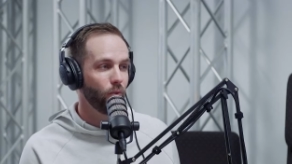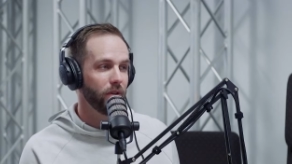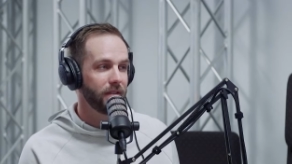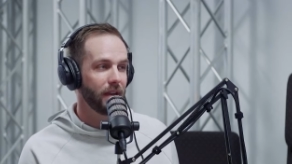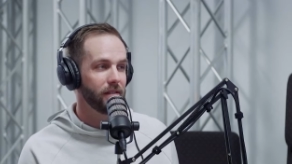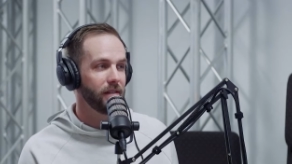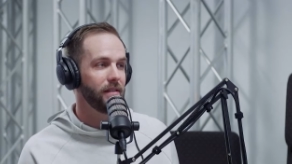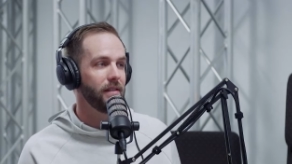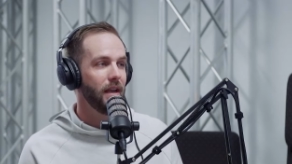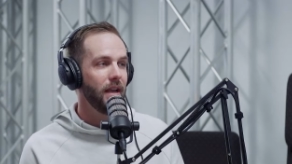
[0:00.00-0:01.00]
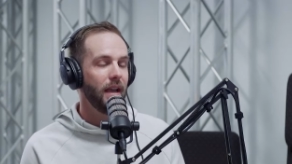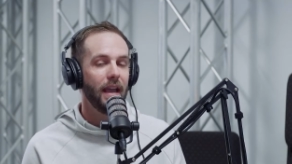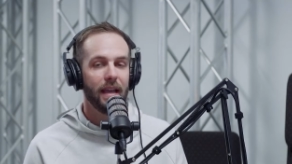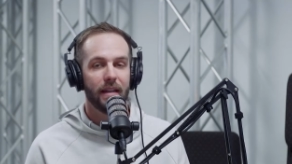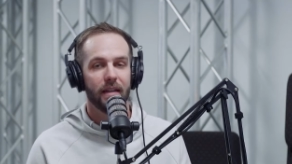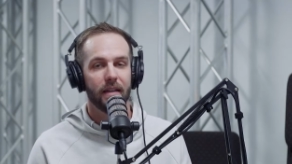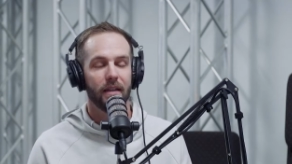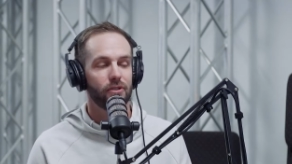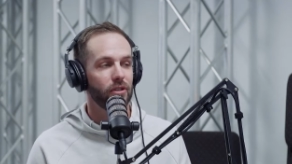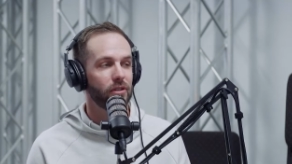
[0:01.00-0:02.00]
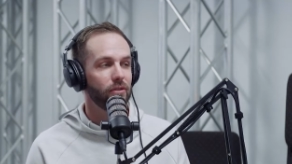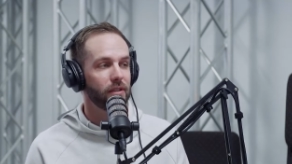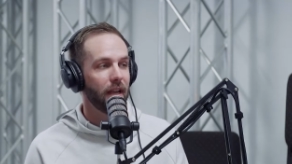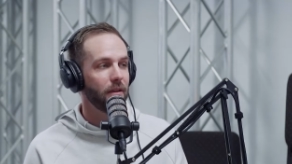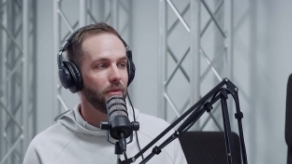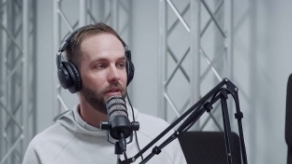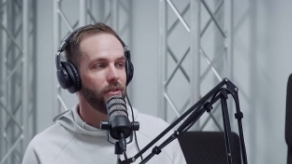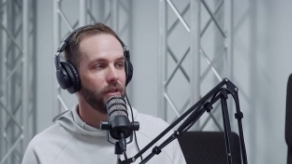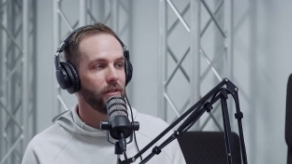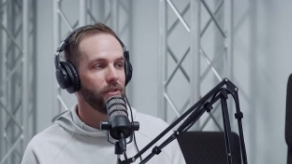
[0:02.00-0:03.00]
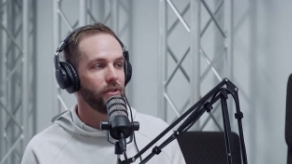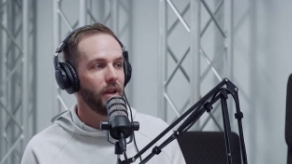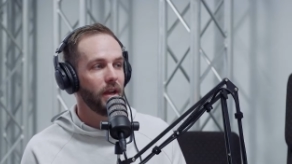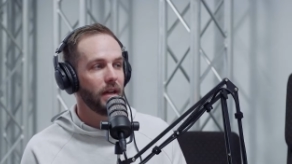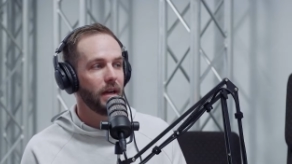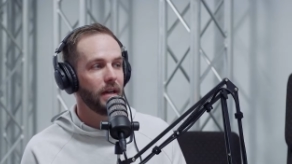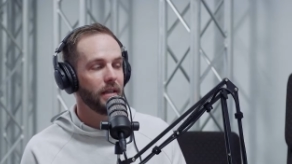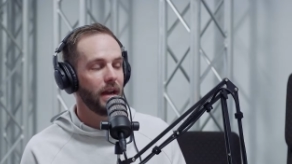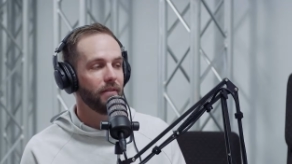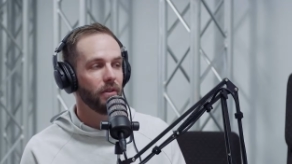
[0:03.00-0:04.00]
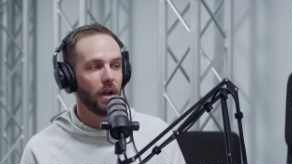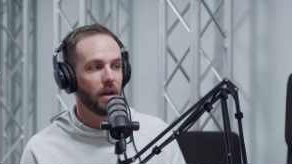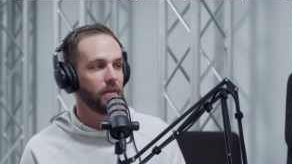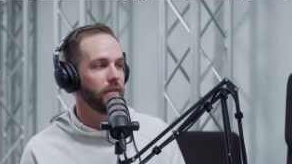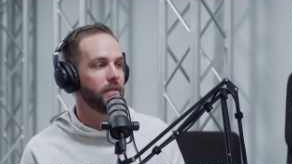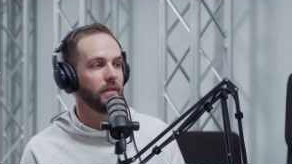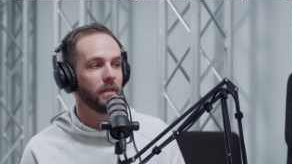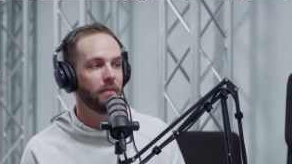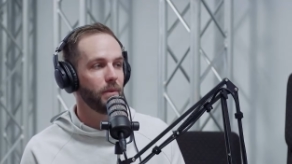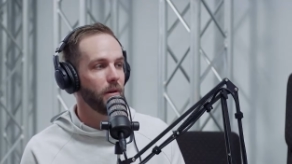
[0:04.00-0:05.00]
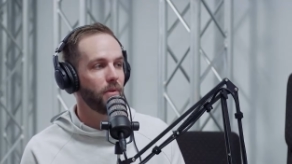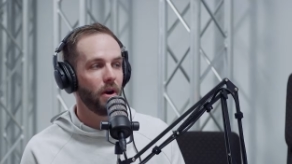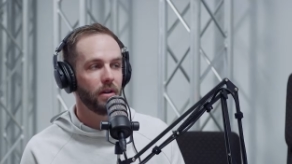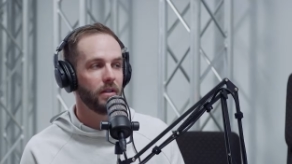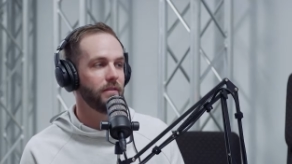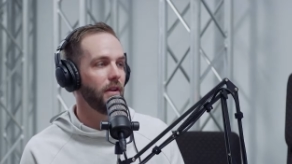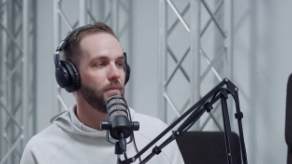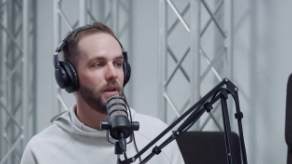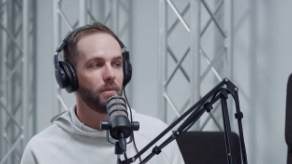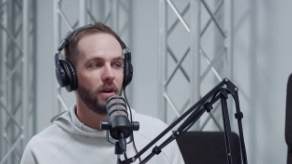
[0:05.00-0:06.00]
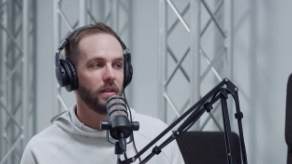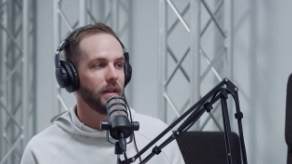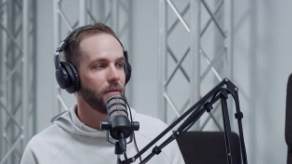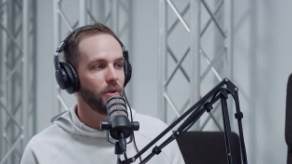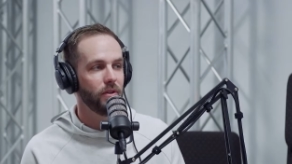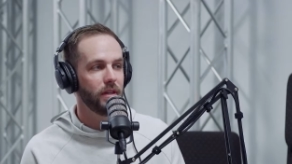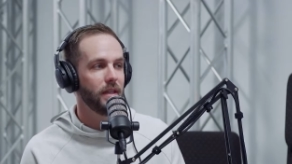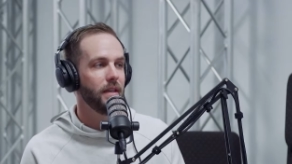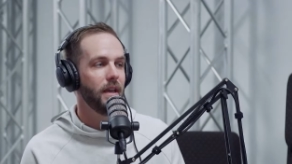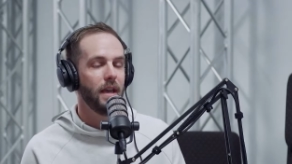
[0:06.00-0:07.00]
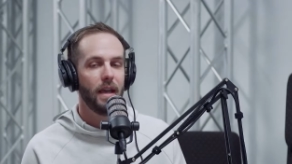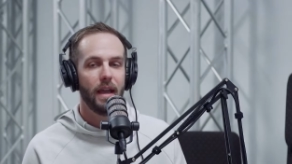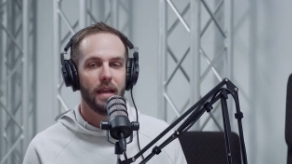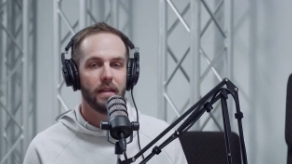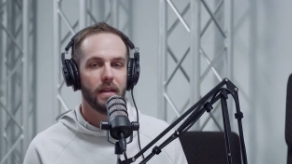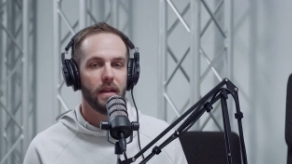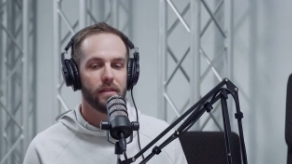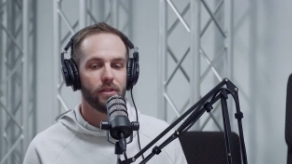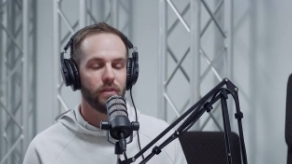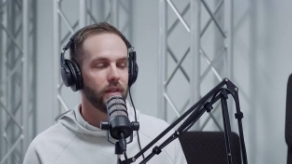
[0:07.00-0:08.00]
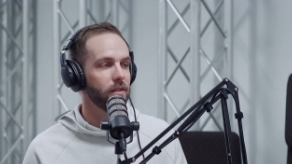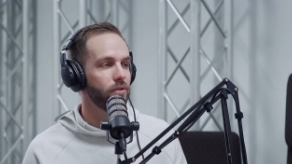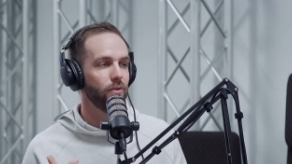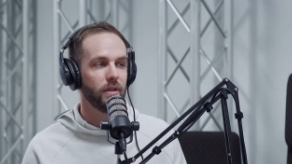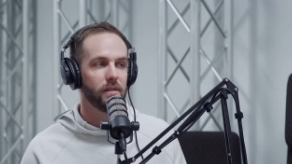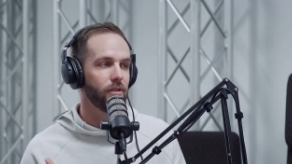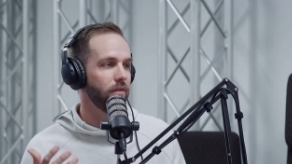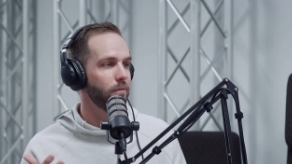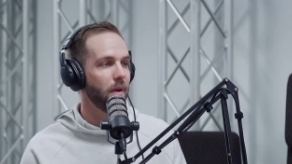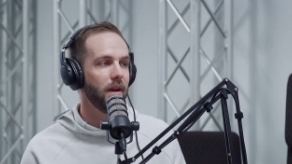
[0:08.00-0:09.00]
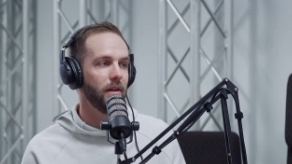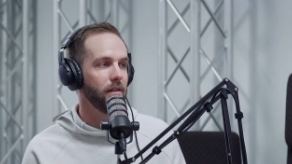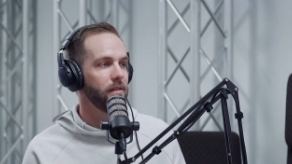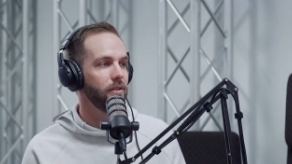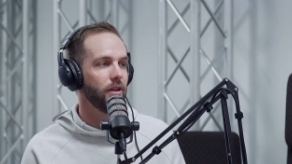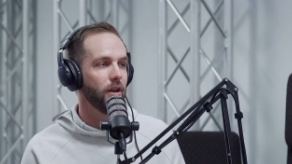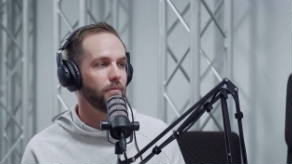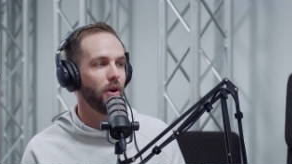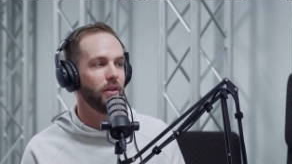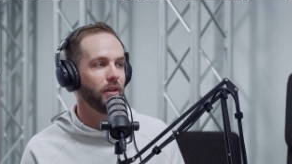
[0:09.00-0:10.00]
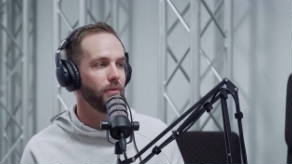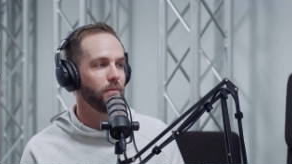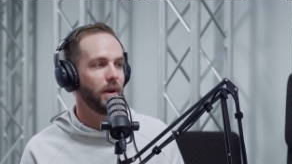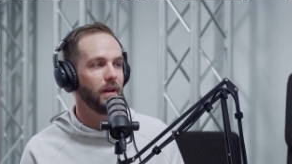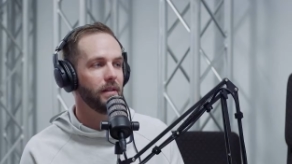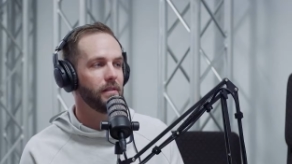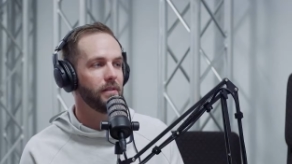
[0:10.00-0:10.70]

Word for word: Worth, Texas, mm -hmm. and at a, a church, Hillside Community Church. Uh, that I've loved, loved being a part of, loved being a part of that community and uh, serving students, serving parents, you know, partnering with parents.